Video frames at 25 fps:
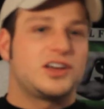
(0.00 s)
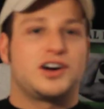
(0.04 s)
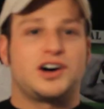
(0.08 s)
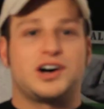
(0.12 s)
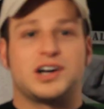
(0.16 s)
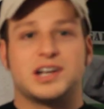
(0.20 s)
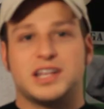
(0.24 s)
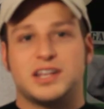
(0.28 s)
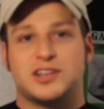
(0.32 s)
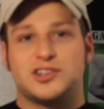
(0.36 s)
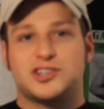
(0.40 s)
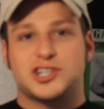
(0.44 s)

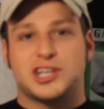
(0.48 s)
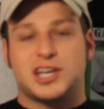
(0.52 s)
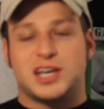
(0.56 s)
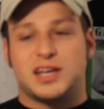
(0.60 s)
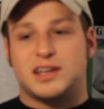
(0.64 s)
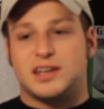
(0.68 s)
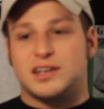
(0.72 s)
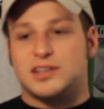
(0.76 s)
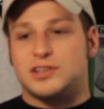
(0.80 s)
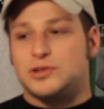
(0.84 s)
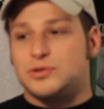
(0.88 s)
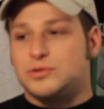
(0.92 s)

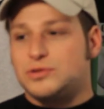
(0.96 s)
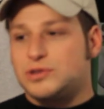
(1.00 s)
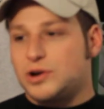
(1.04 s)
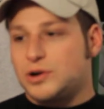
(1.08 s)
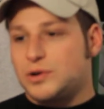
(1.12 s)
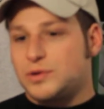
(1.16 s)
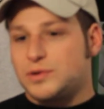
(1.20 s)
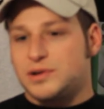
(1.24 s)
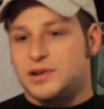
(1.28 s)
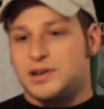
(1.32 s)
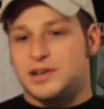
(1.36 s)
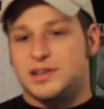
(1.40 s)
uneducated and you
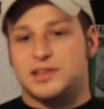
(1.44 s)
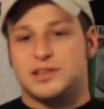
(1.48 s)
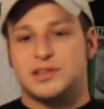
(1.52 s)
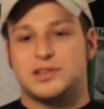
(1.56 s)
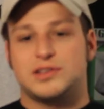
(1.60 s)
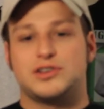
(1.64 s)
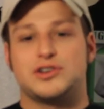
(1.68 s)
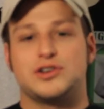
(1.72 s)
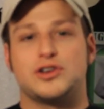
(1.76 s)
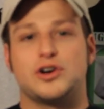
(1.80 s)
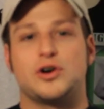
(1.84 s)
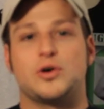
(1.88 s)
don't
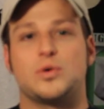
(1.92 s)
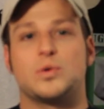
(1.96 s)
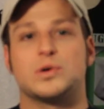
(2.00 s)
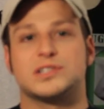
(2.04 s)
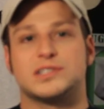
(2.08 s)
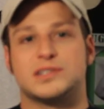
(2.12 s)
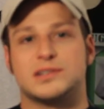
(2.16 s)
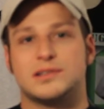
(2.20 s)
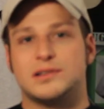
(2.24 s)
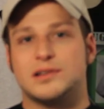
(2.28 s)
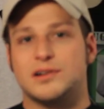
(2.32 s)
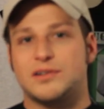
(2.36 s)
know
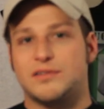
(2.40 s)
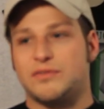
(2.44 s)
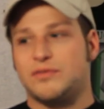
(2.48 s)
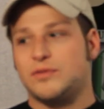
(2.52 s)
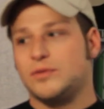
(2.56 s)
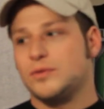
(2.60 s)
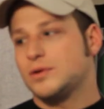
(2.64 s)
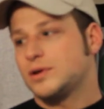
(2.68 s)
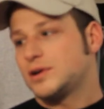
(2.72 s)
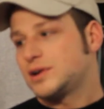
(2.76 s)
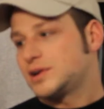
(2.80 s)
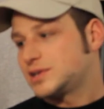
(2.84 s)
what to look
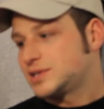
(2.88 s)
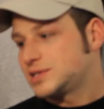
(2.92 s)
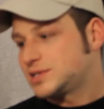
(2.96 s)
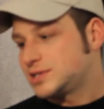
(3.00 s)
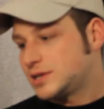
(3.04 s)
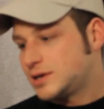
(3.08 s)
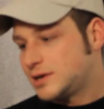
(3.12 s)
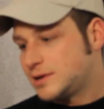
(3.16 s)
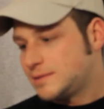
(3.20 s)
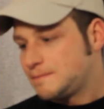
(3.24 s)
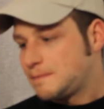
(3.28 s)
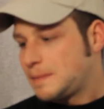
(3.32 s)
for.
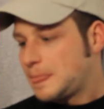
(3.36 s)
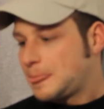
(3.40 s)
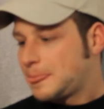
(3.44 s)
So